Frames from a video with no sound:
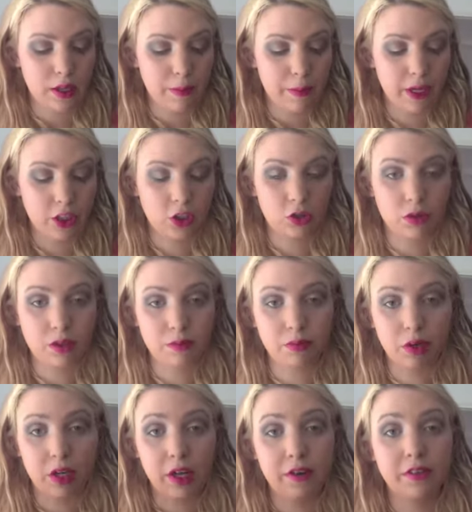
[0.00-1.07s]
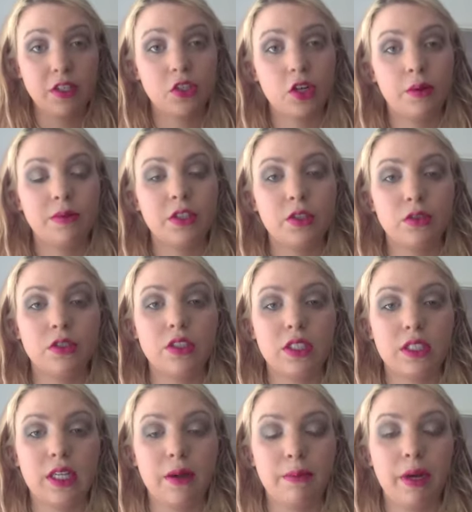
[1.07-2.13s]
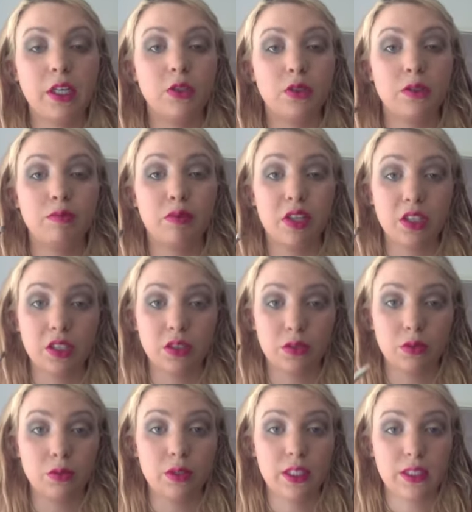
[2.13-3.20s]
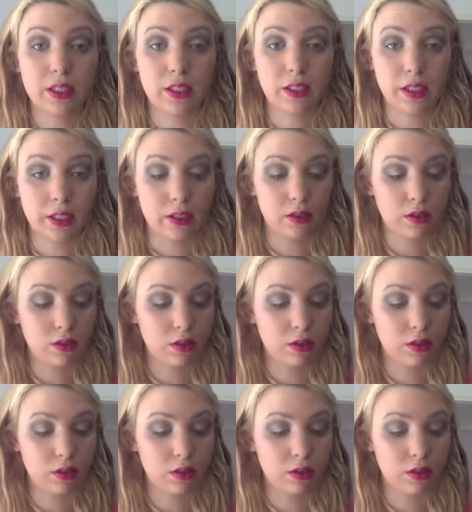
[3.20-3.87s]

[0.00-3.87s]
Make sure every time you do a new step, make sure the brushes are always clean.